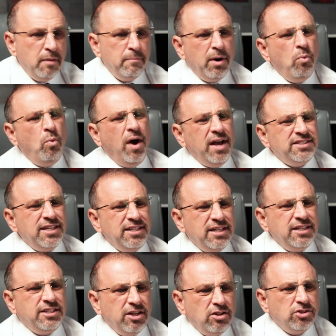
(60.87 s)
But it wasn't
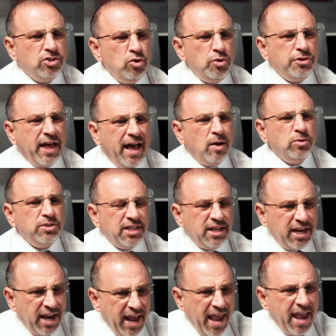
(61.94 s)
until
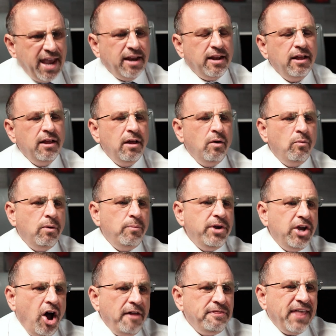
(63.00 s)
2008 when we
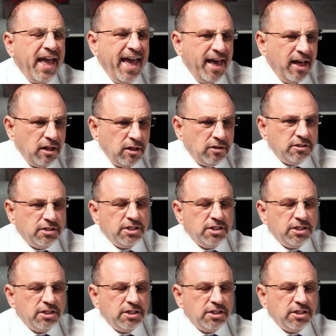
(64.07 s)
got the Heller